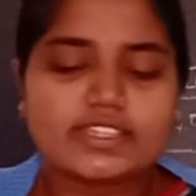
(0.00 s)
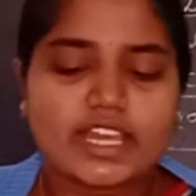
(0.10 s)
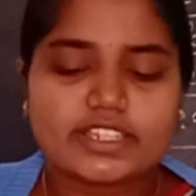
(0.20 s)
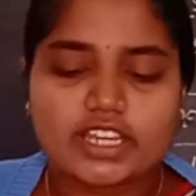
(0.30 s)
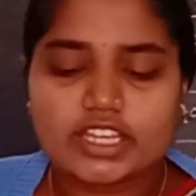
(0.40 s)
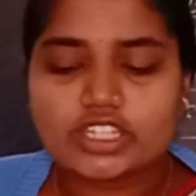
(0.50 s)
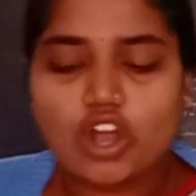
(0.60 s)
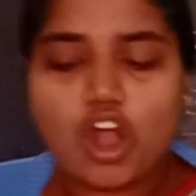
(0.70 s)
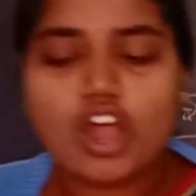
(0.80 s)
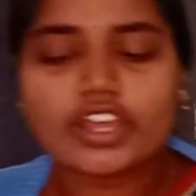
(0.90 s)
such as
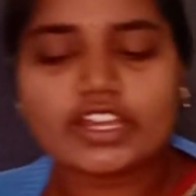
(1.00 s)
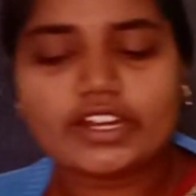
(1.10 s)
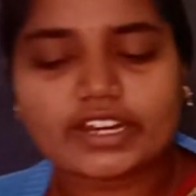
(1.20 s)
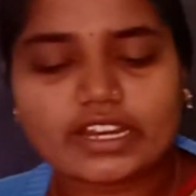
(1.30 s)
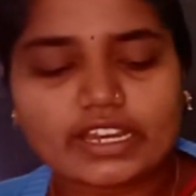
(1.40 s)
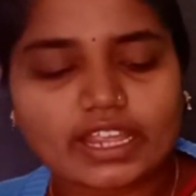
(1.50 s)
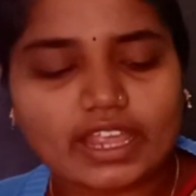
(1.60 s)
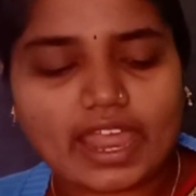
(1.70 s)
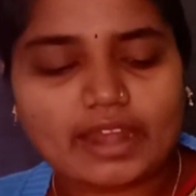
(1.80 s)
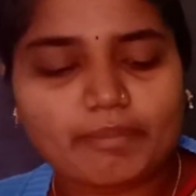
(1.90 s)
oil
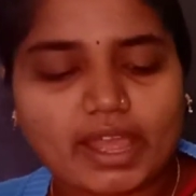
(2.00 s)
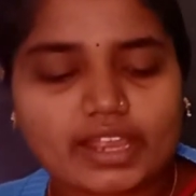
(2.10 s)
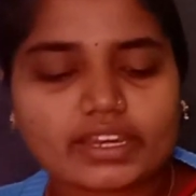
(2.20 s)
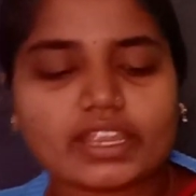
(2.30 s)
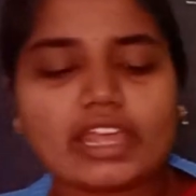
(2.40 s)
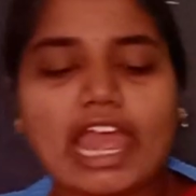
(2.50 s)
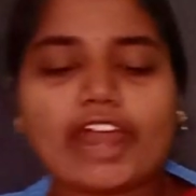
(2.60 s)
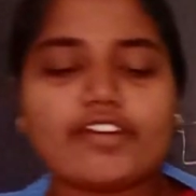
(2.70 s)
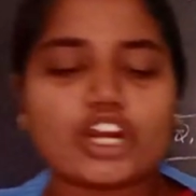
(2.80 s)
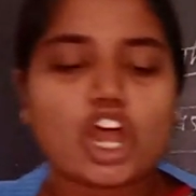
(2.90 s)
drilling and mining
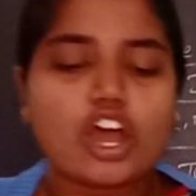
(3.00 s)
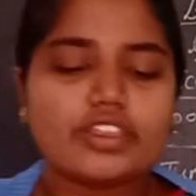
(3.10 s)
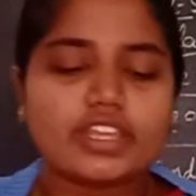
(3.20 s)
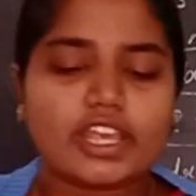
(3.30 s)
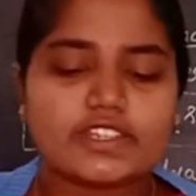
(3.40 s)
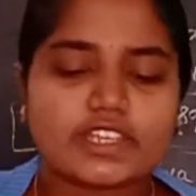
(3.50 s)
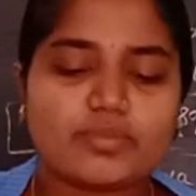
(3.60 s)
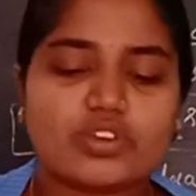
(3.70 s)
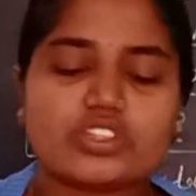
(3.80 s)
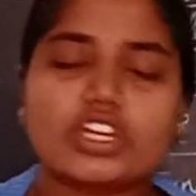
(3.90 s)
had drawn the
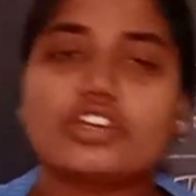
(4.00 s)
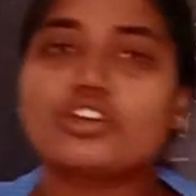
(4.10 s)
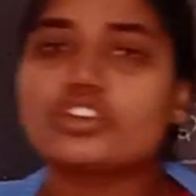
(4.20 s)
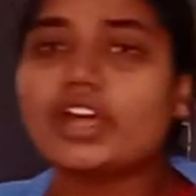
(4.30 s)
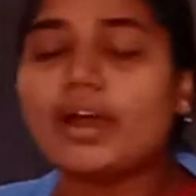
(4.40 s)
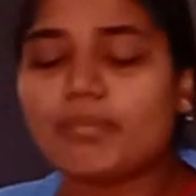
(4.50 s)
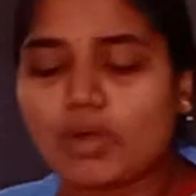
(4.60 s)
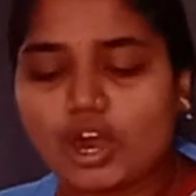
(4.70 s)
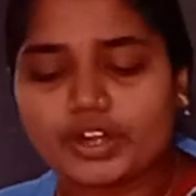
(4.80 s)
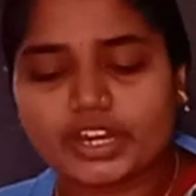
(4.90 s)
Eskimos into the
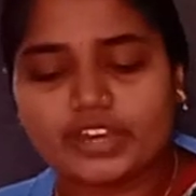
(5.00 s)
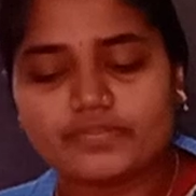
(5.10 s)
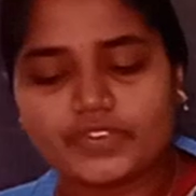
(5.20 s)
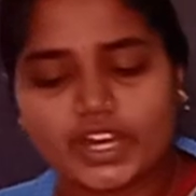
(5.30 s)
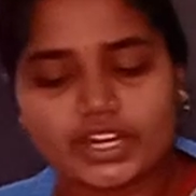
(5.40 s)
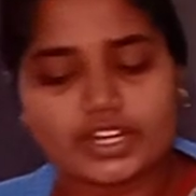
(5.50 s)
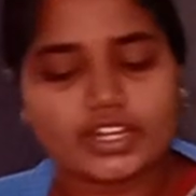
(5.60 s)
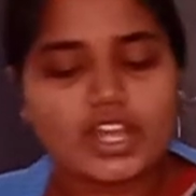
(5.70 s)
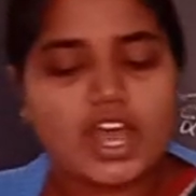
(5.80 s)
modern world.